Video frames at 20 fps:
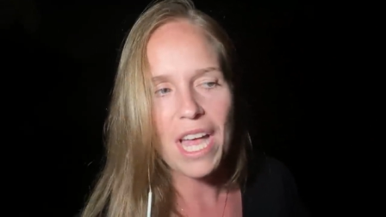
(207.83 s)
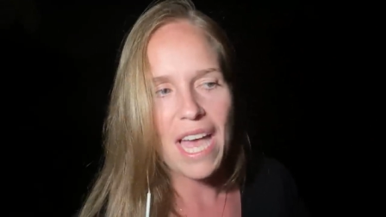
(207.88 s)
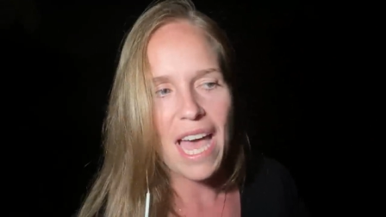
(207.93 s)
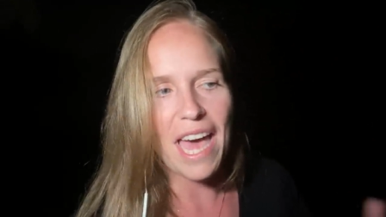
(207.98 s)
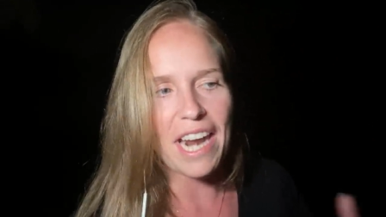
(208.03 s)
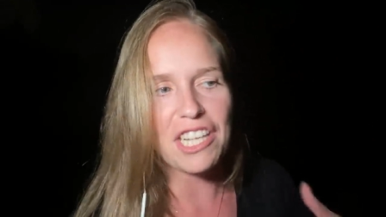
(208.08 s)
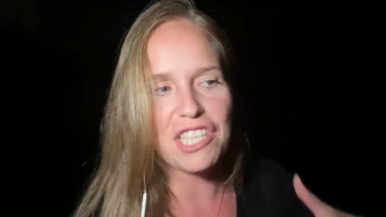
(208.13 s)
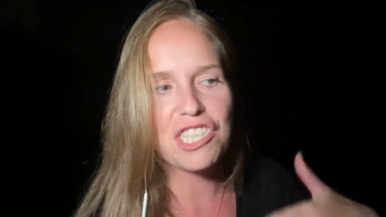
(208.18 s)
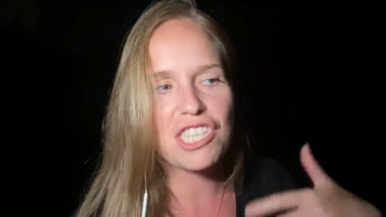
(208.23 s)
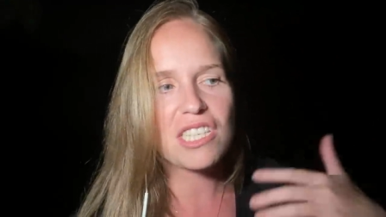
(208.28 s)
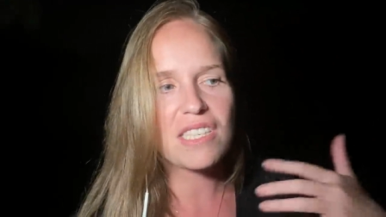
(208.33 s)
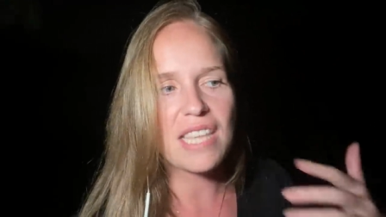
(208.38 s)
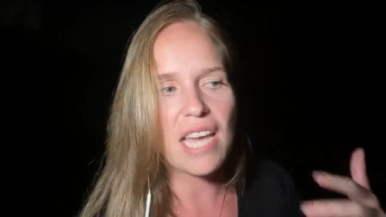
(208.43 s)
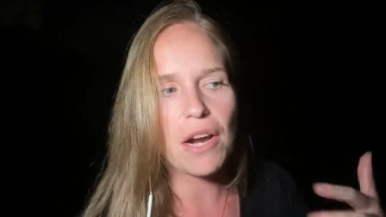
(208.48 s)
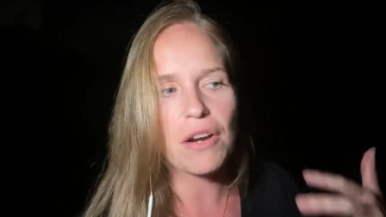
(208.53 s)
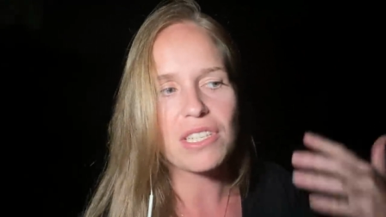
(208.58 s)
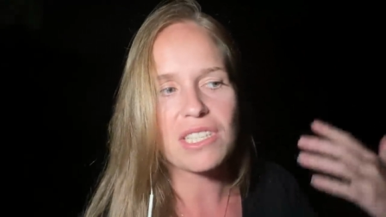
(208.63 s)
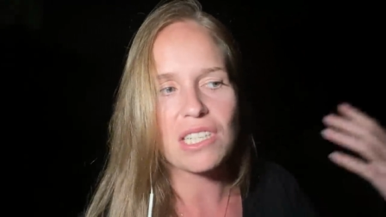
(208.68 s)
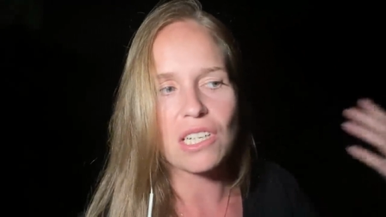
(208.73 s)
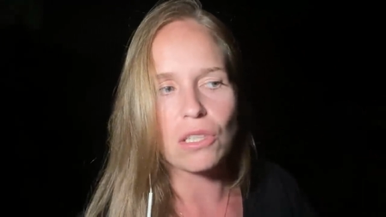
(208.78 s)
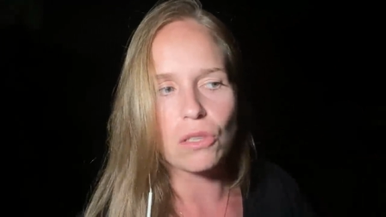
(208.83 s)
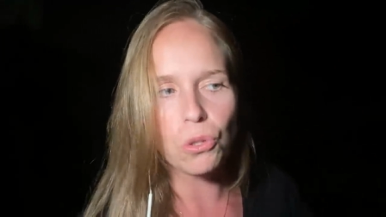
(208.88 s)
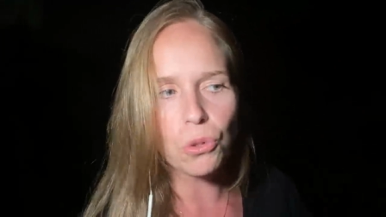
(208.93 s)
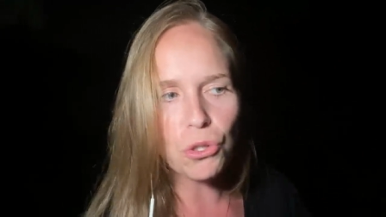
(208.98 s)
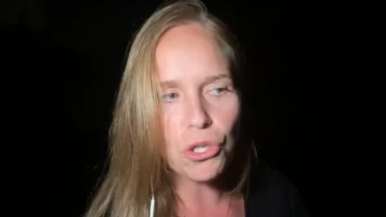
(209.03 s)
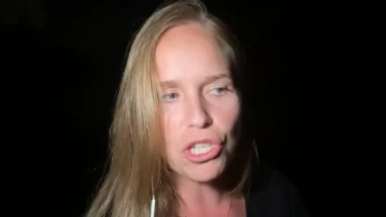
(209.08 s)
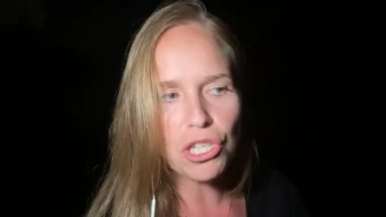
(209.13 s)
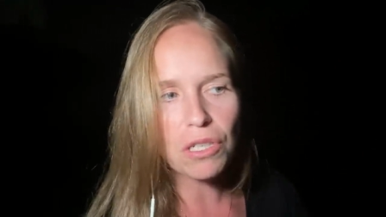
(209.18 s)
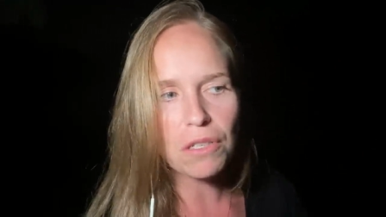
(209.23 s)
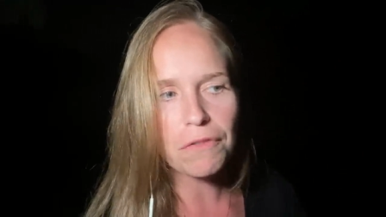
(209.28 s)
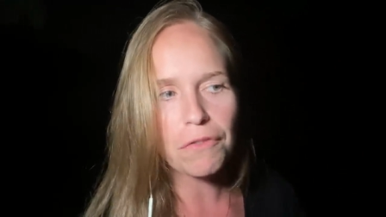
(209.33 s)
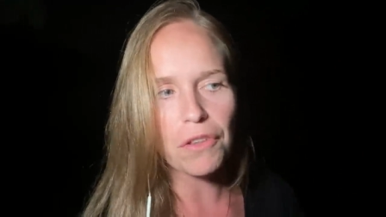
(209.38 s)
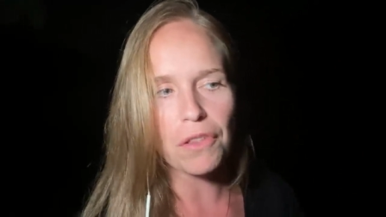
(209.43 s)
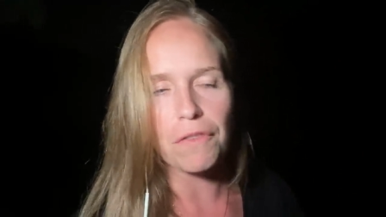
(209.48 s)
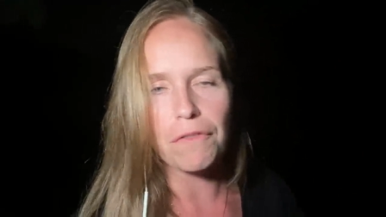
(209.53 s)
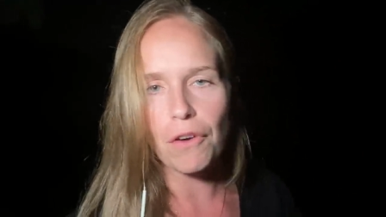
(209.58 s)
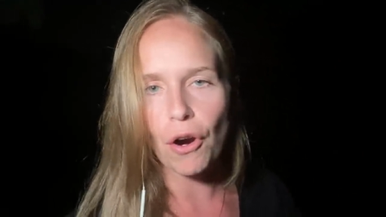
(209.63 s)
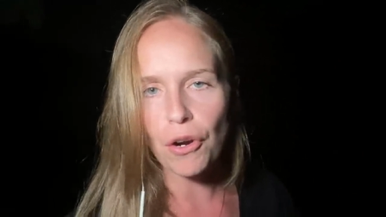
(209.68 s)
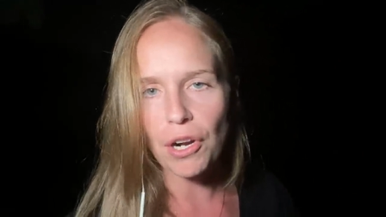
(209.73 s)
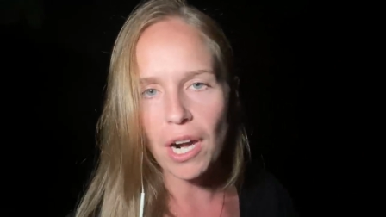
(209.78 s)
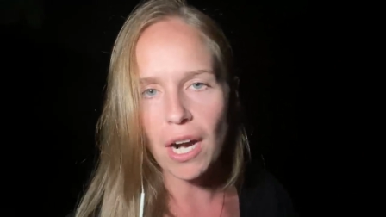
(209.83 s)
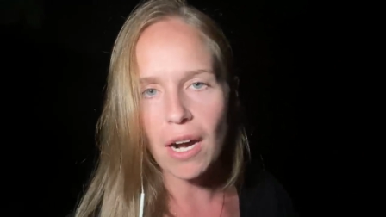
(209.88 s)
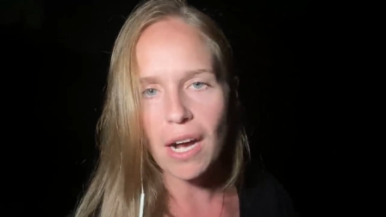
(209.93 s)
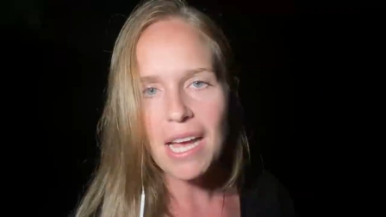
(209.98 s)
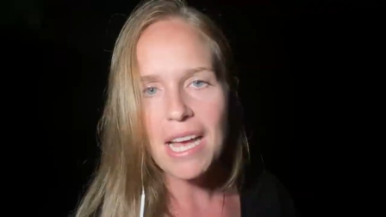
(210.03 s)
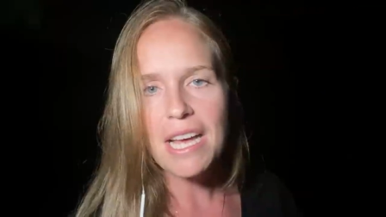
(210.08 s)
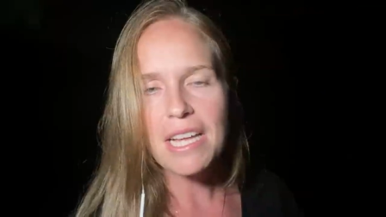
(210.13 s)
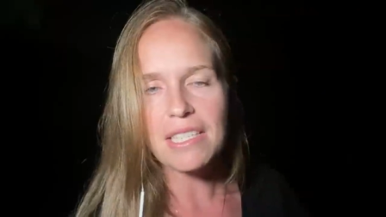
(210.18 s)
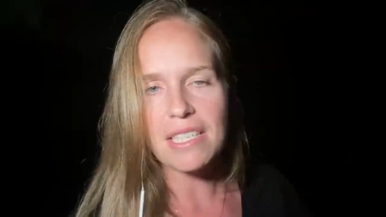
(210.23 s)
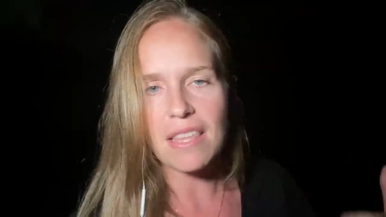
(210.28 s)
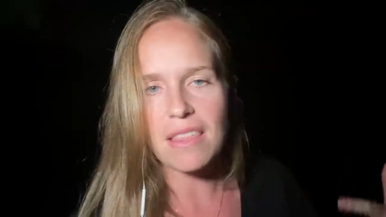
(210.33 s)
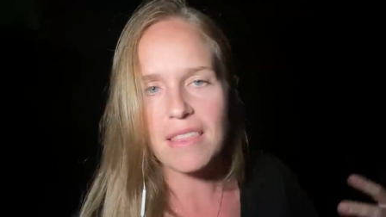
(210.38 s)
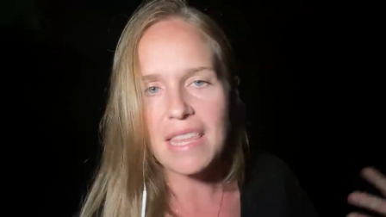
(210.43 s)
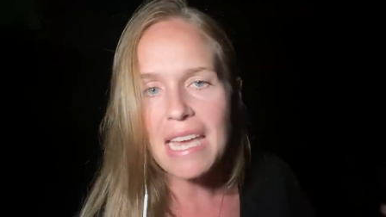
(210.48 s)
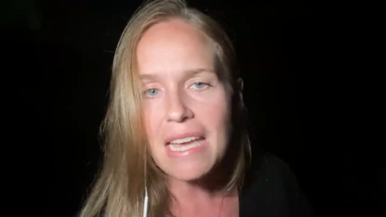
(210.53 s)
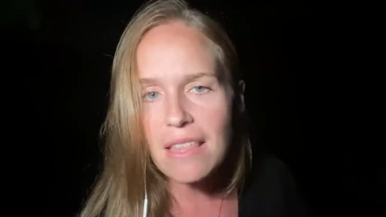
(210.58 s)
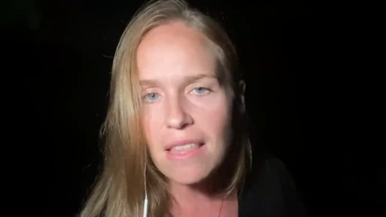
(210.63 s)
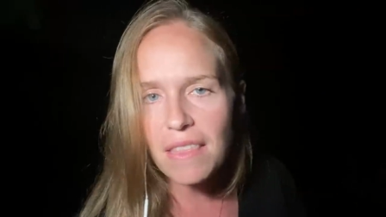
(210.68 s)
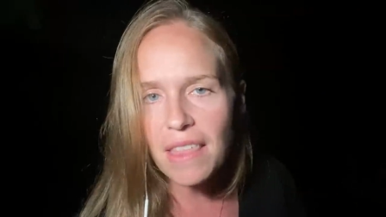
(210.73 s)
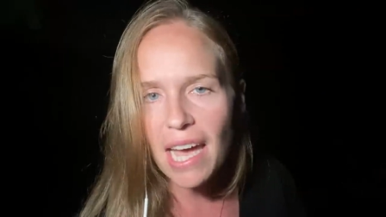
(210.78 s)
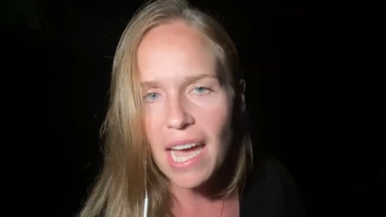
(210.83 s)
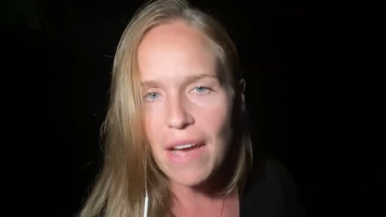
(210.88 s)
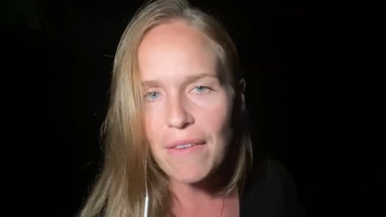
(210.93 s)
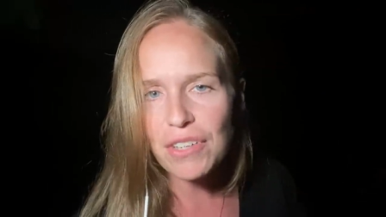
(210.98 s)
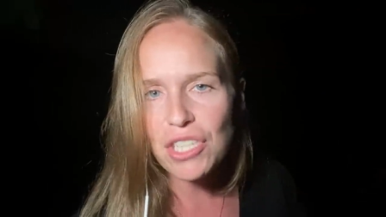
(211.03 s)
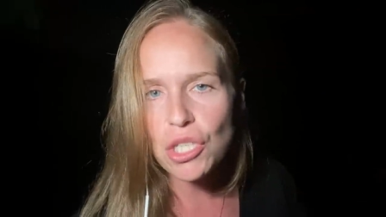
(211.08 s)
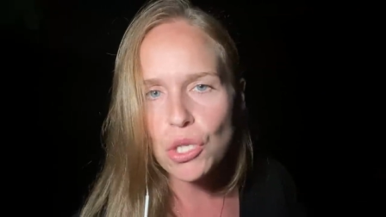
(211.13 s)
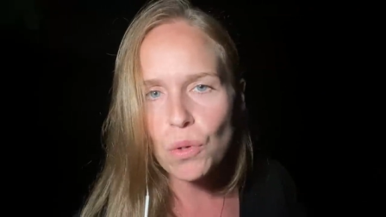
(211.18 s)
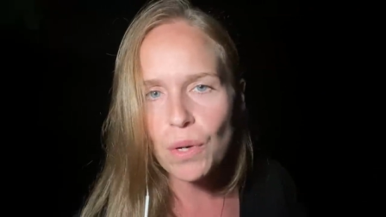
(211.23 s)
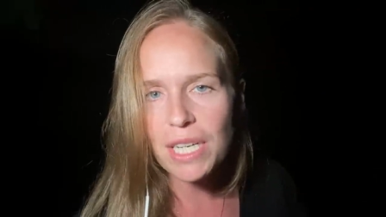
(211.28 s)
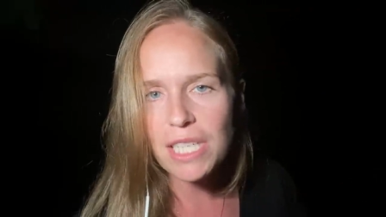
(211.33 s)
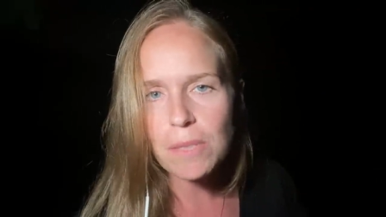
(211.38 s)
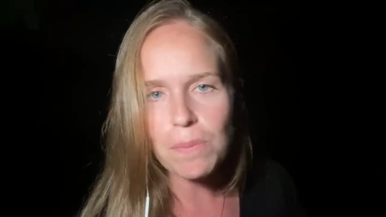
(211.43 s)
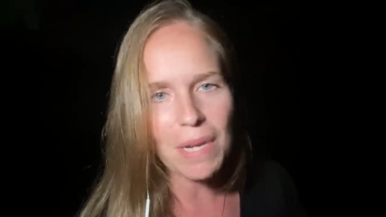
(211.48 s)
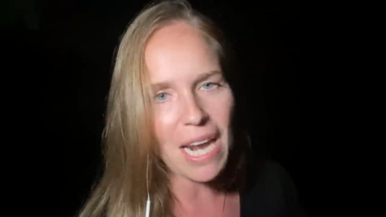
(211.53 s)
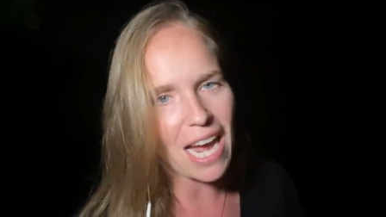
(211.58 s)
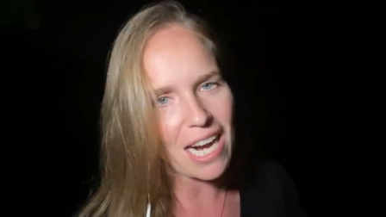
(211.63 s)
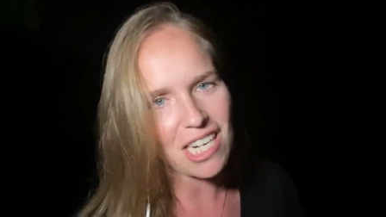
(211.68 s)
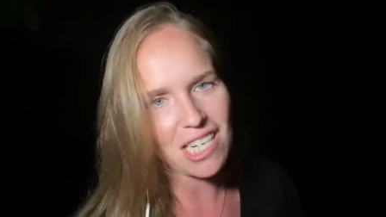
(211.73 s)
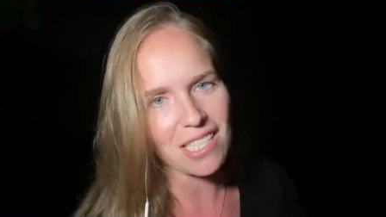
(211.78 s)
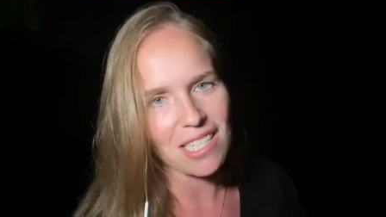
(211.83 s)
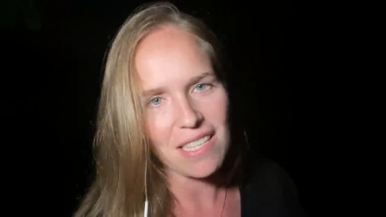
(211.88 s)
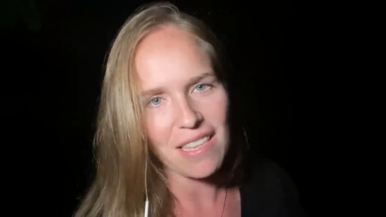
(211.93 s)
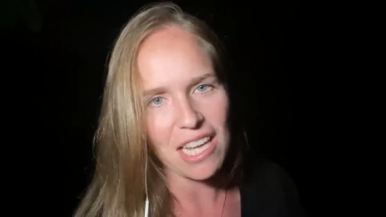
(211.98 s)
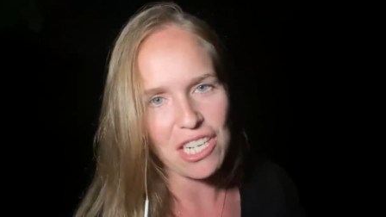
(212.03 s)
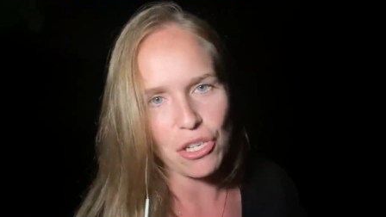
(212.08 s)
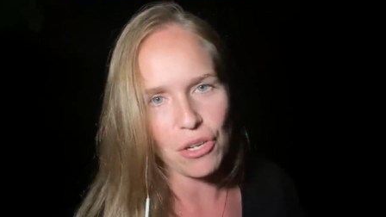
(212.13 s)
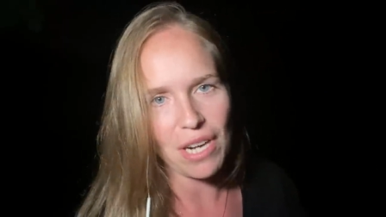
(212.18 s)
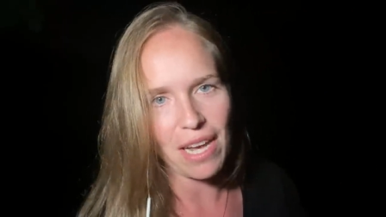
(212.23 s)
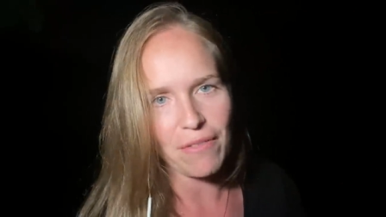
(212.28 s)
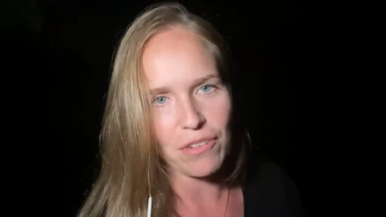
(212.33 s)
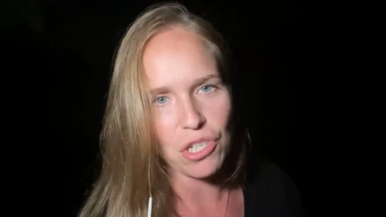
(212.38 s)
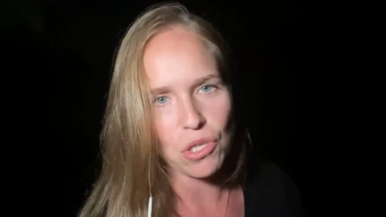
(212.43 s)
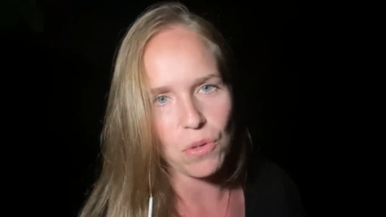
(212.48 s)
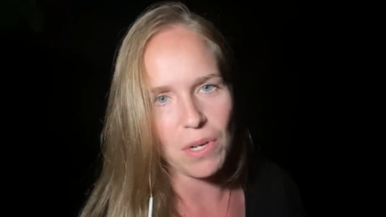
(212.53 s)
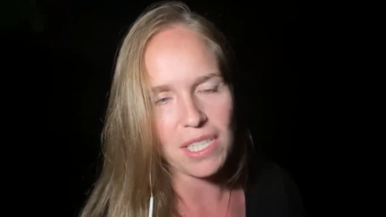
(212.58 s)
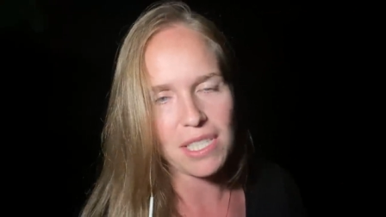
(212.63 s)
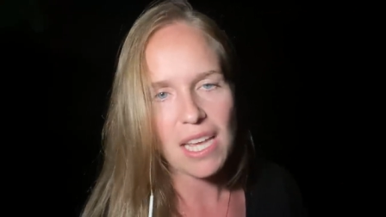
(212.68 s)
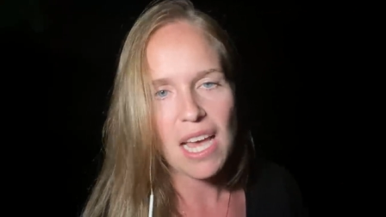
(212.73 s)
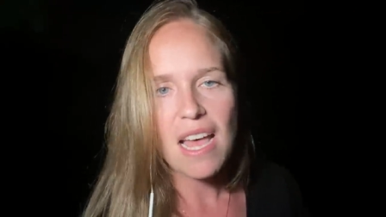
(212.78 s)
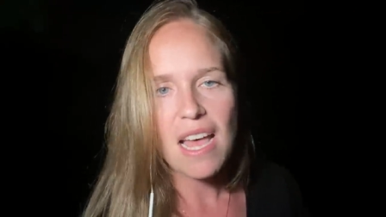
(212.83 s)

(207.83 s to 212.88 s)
And it's just there as an illusion for the voter to think that they have a choice, but actually they don't have a choice.